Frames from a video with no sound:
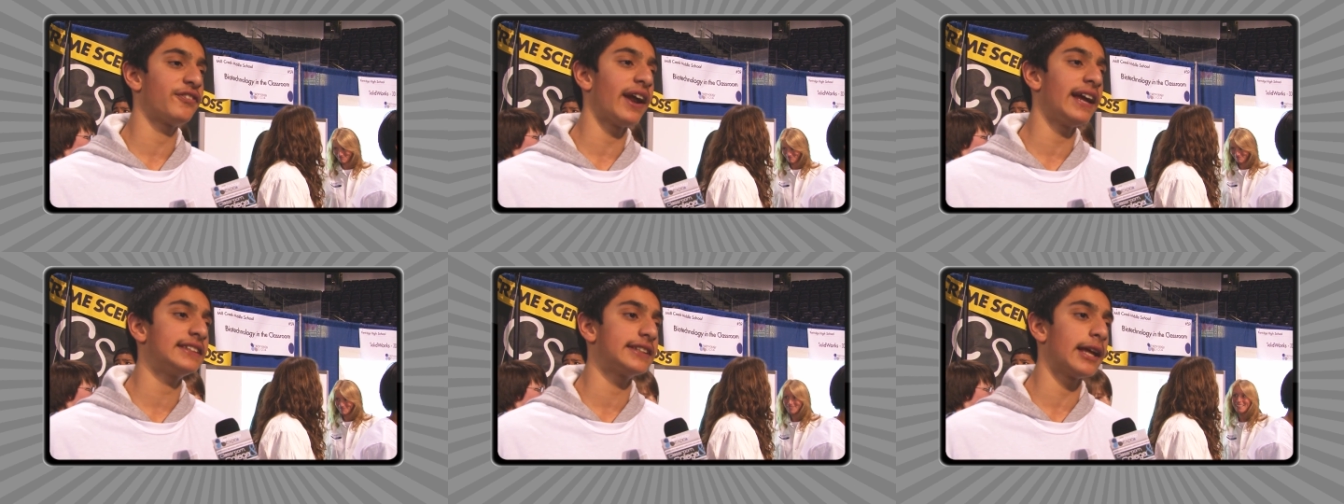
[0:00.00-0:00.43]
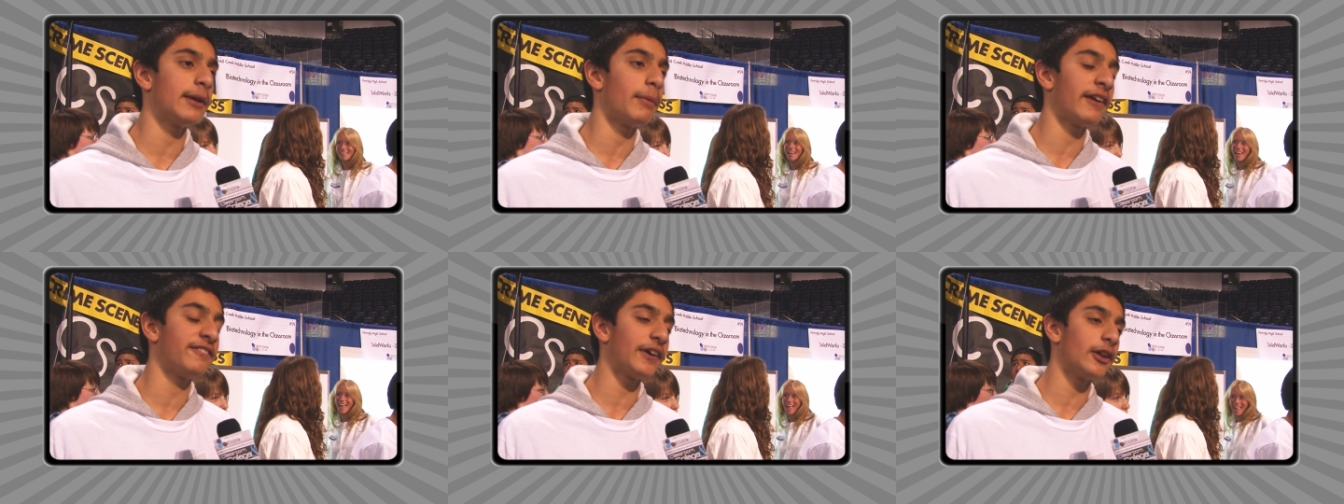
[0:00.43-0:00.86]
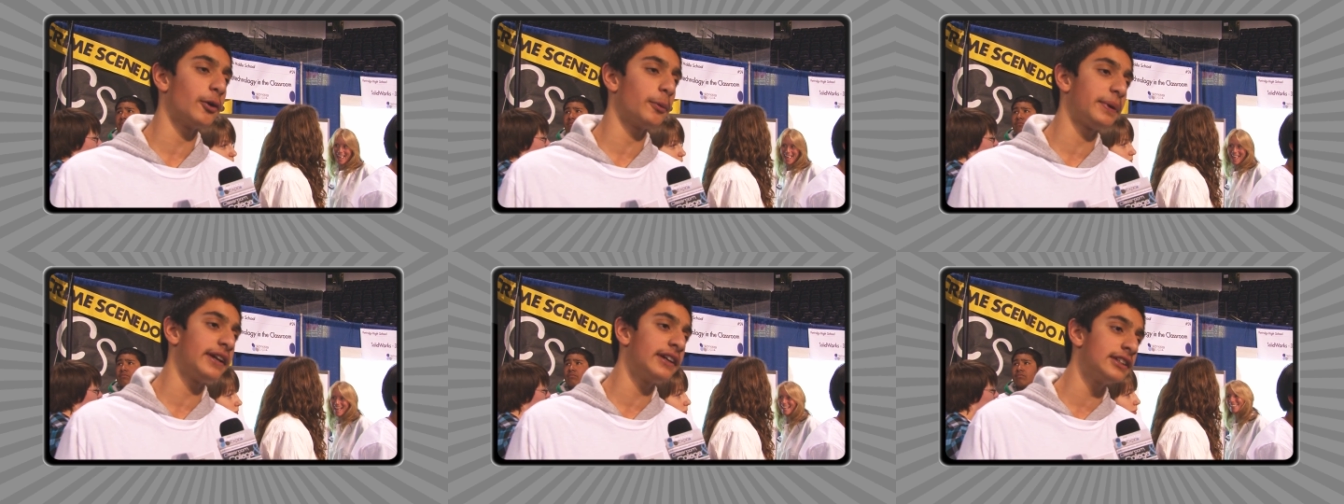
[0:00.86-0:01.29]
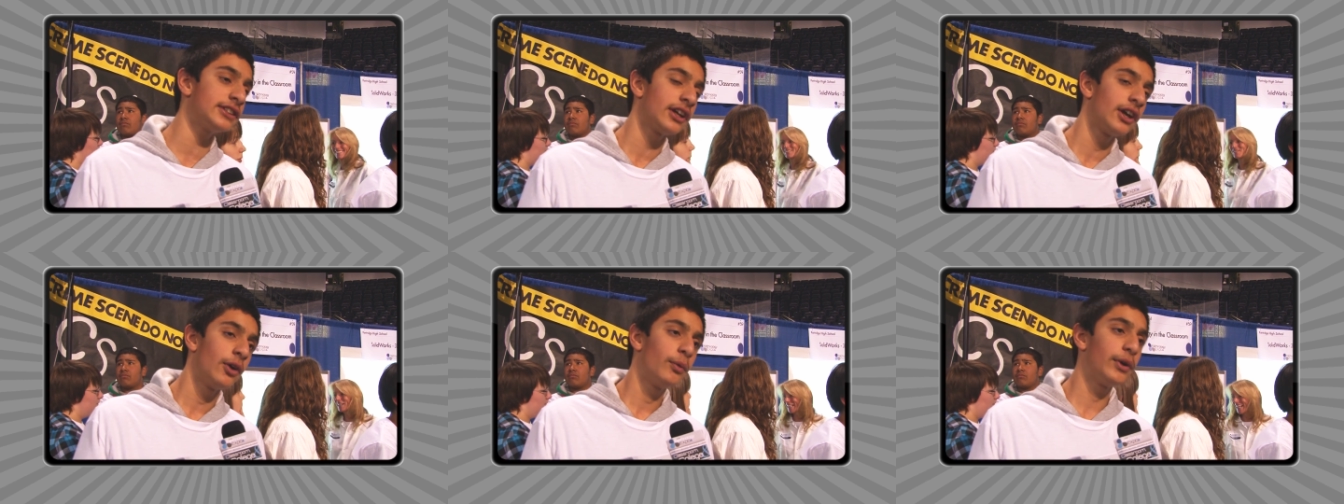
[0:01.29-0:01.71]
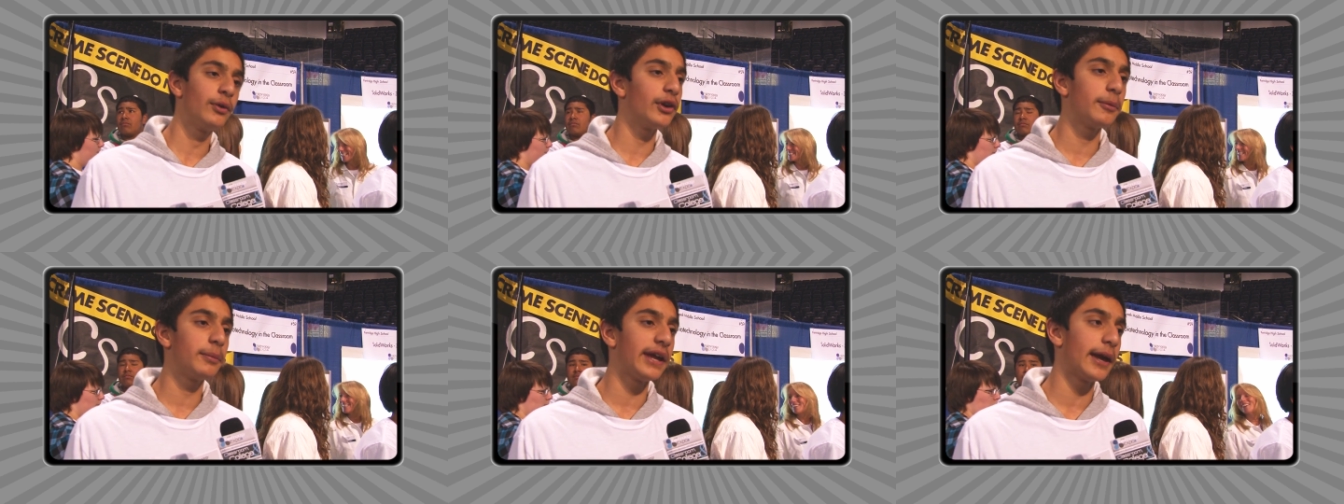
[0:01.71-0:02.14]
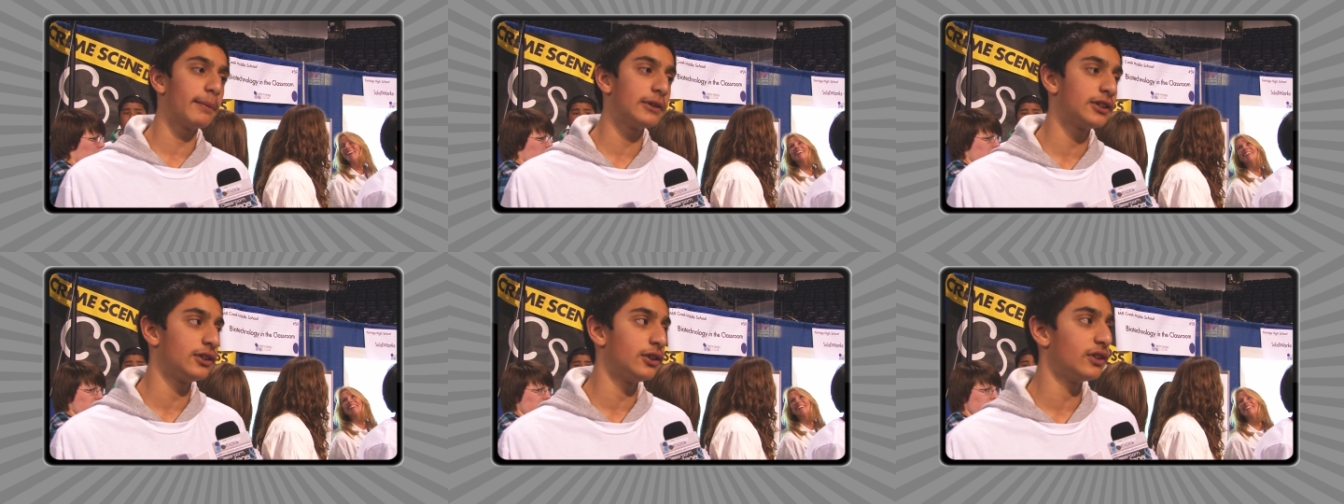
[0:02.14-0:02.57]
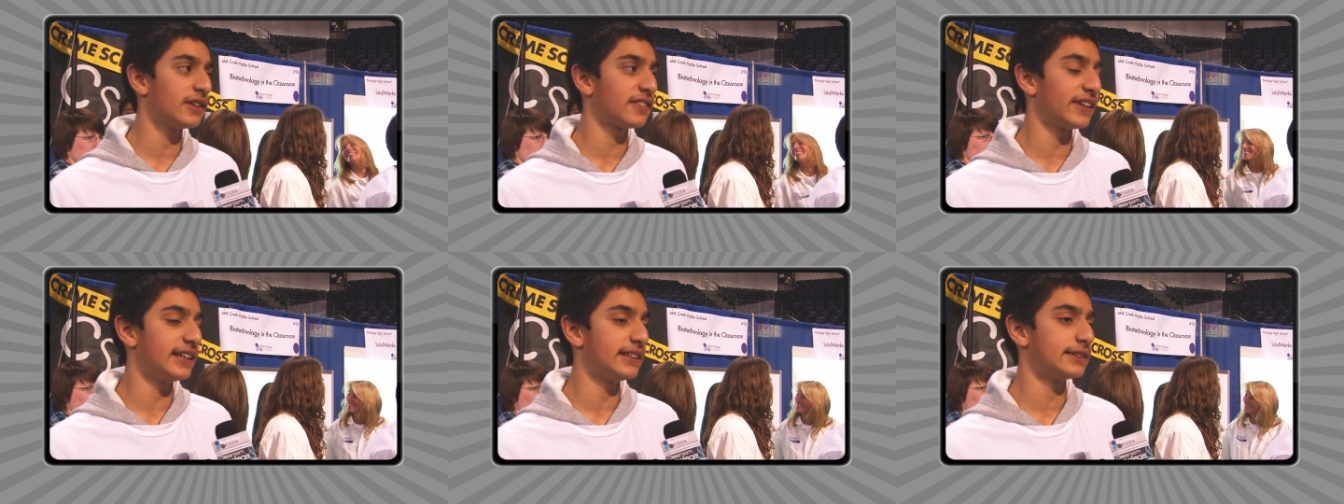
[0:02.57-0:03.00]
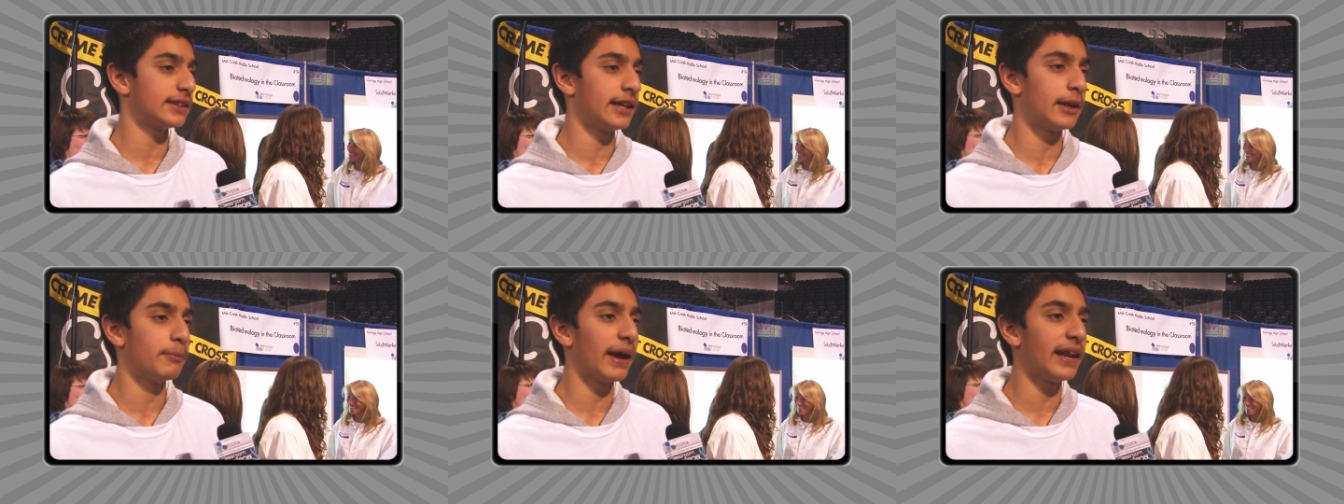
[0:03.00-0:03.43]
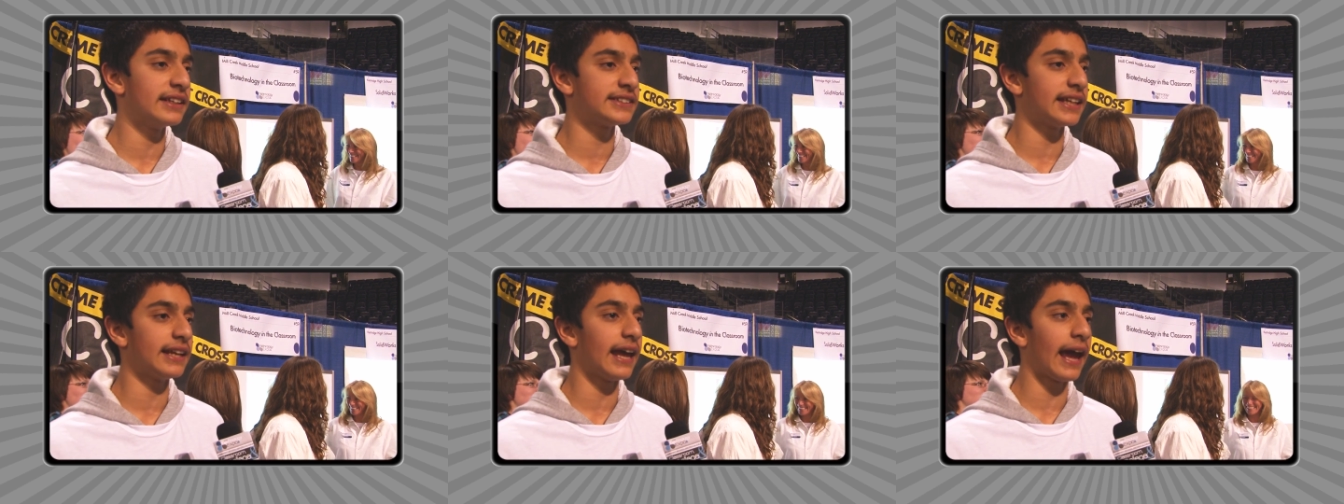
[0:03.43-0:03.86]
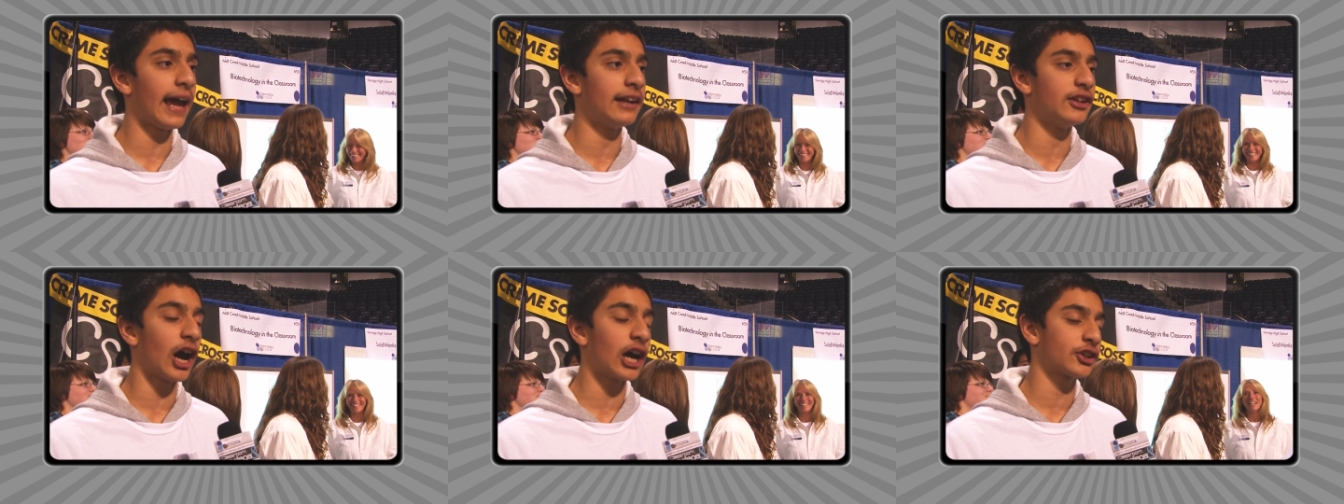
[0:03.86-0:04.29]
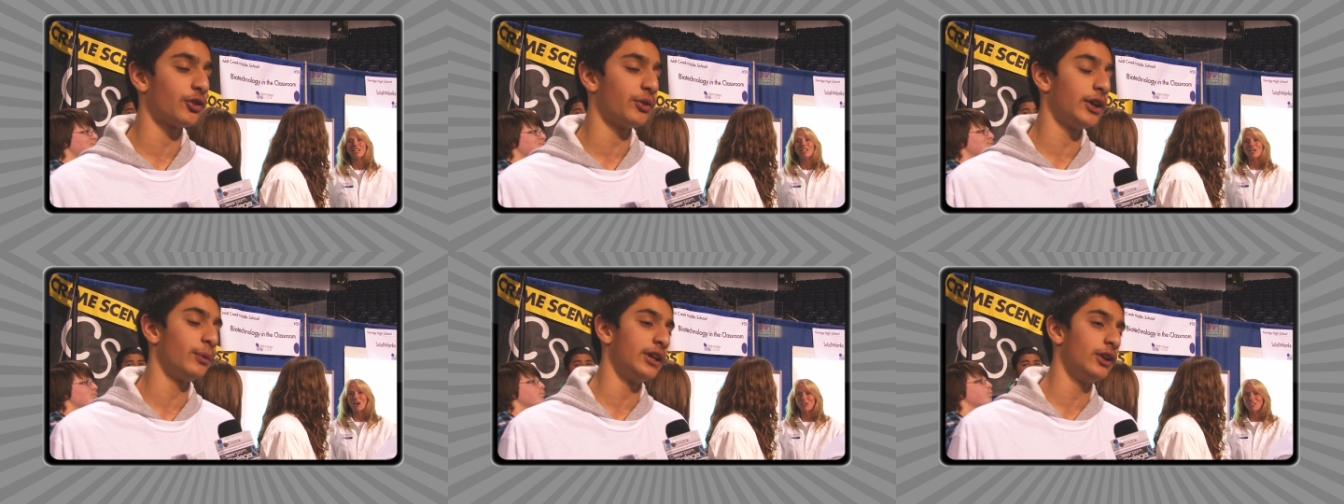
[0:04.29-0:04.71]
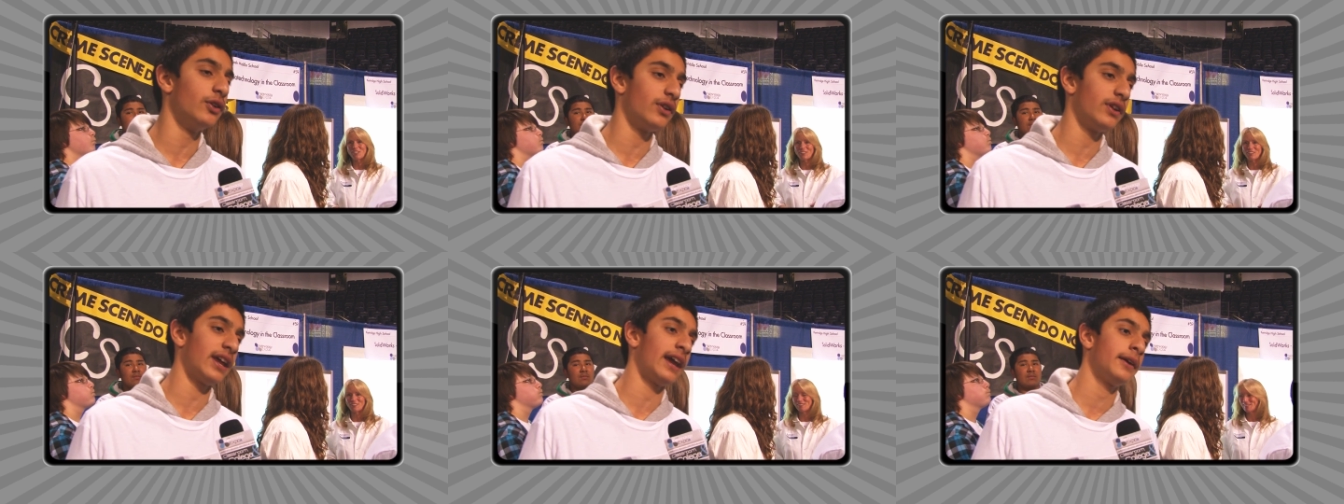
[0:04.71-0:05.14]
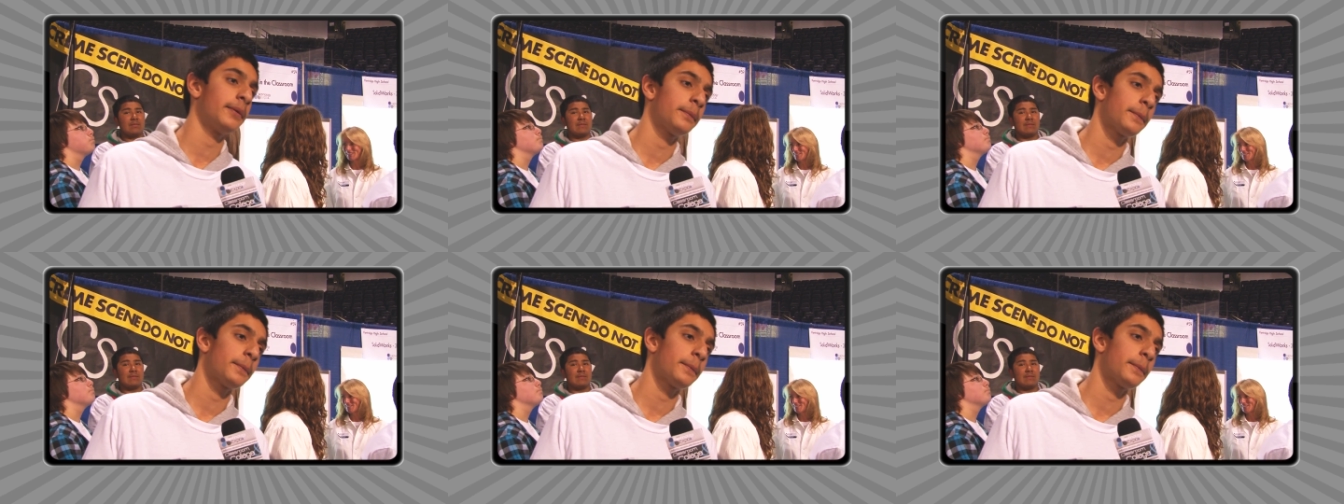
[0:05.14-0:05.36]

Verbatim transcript: Franks and my fellow peers, we wouldn't be able to do the things in medicine and doctory we do today.